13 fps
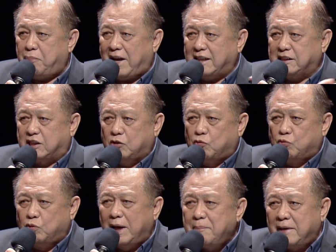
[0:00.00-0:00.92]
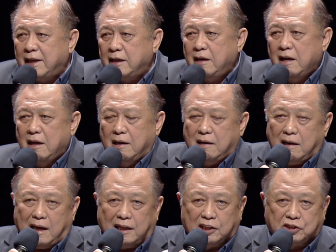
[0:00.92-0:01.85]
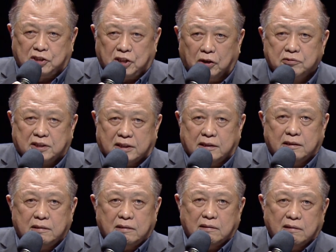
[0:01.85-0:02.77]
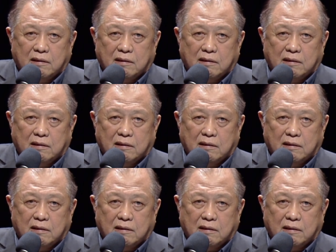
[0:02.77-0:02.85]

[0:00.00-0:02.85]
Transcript: plus the women and the children,